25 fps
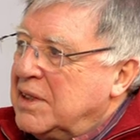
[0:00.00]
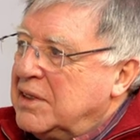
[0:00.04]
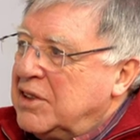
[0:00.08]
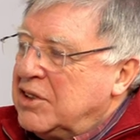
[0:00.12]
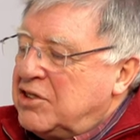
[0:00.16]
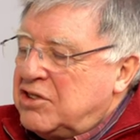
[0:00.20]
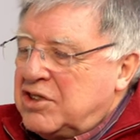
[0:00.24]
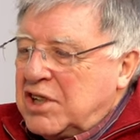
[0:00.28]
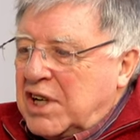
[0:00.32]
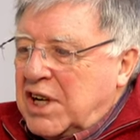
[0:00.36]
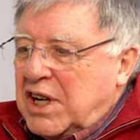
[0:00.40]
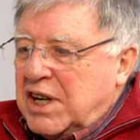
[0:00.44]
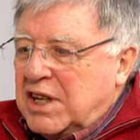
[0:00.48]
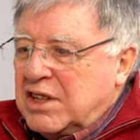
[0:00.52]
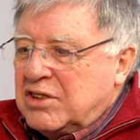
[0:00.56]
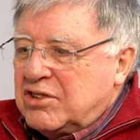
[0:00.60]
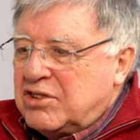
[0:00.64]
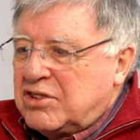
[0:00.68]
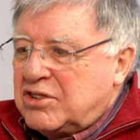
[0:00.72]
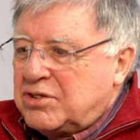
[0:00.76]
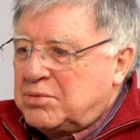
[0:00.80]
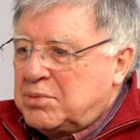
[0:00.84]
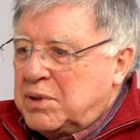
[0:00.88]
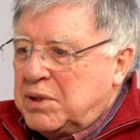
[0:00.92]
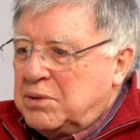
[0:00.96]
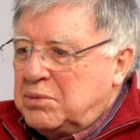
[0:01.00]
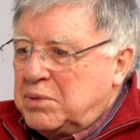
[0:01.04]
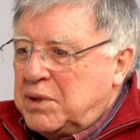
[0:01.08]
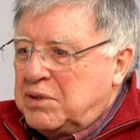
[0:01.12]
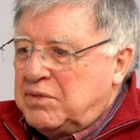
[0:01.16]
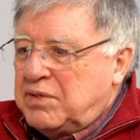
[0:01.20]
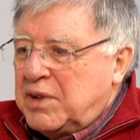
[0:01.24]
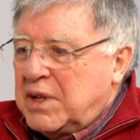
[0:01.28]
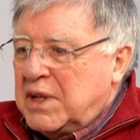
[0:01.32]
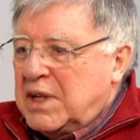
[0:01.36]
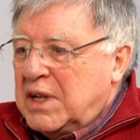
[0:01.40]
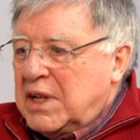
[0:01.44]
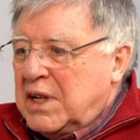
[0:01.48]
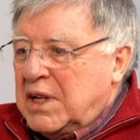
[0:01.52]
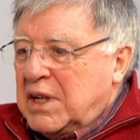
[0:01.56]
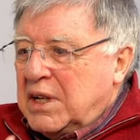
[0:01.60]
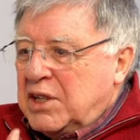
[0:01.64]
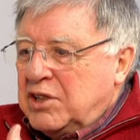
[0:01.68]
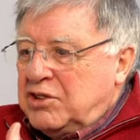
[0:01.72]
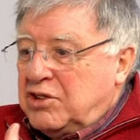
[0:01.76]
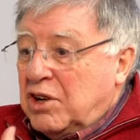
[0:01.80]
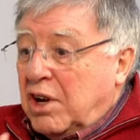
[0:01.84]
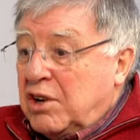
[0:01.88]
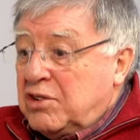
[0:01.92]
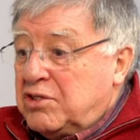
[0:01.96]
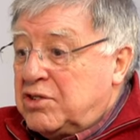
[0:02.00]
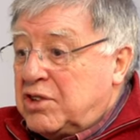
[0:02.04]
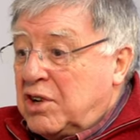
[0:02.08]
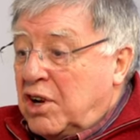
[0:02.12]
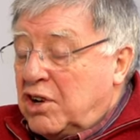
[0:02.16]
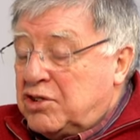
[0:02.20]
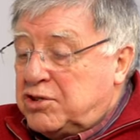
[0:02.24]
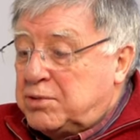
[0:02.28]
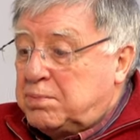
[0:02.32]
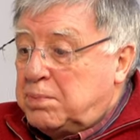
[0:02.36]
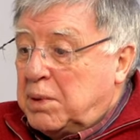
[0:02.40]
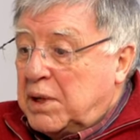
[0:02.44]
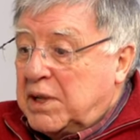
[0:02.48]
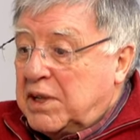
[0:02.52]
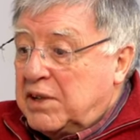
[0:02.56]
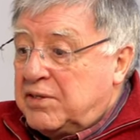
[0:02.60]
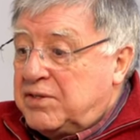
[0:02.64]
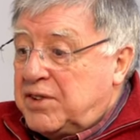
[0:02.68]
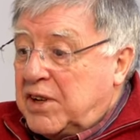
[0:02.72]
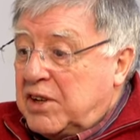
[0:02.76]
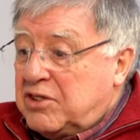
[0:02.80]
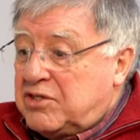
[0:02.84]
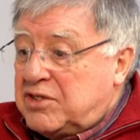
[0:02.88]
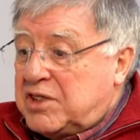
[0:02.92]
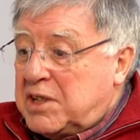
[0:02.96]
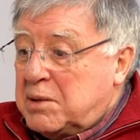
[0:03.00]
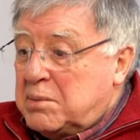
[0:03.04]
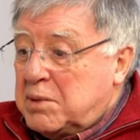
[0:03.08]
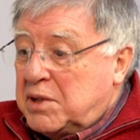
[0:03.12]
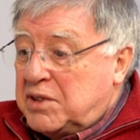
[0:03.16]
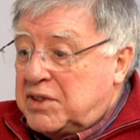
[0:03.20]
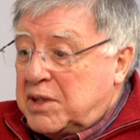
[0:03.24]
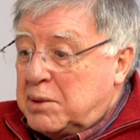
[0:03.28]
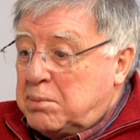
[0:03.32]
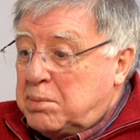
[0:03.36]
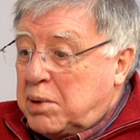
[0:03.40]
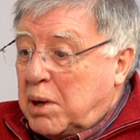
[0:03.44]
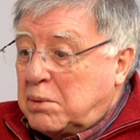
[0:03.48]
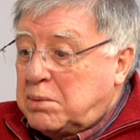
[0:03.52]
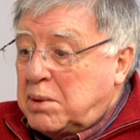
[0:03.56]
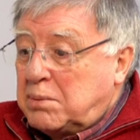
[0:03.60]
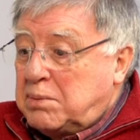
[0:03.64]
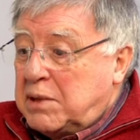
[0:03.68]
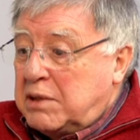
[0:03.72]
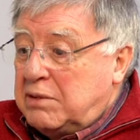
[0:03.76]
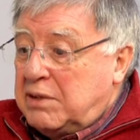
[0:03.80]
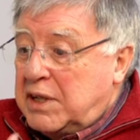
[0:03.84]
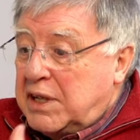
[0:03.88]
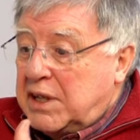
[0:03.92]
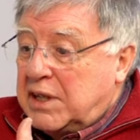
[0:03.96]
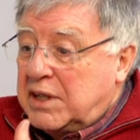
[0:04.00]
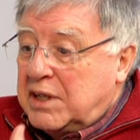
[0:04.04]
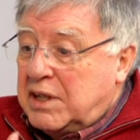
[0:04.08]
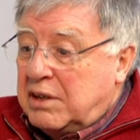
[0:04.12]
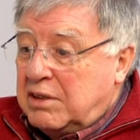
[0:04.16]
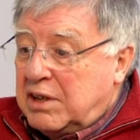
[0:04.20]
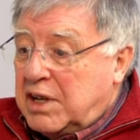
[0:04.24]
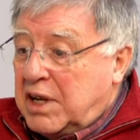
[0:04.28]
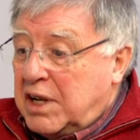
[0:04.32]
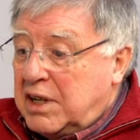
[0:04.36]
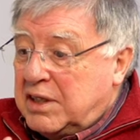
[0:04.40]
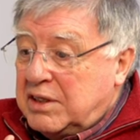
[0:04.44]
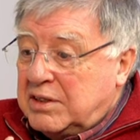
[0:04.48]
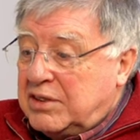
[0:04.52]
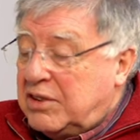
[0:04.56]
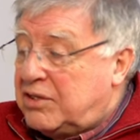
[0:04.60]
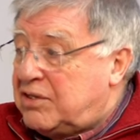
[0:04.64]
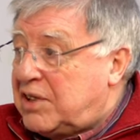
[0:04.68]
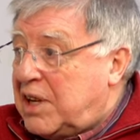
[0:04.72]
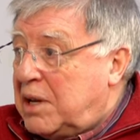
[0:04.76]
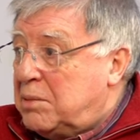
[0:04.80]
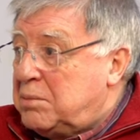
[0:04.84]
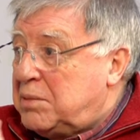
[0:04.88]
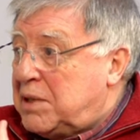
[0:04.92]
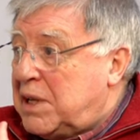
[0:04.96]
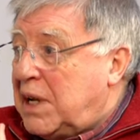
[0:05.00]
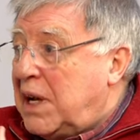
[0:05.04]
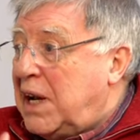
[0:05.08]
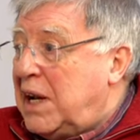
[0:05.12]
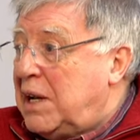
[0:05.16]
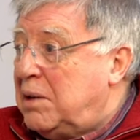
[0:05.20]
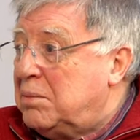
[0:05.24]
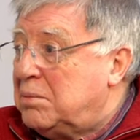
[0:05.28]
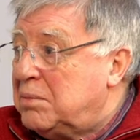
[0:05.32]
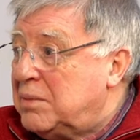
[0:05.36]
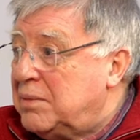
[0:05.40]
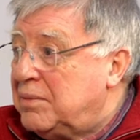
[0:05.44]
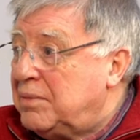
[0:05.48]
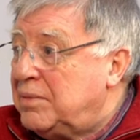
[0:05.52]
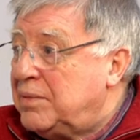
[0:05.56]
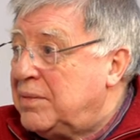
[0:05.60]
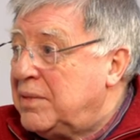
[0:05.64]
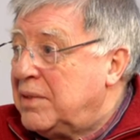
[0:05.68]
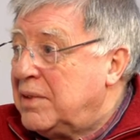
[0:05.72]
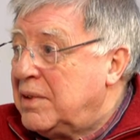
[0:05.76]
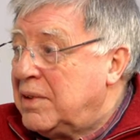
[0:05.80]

the church. We, we've John's Gospel and First Timothy, probably written around the same time,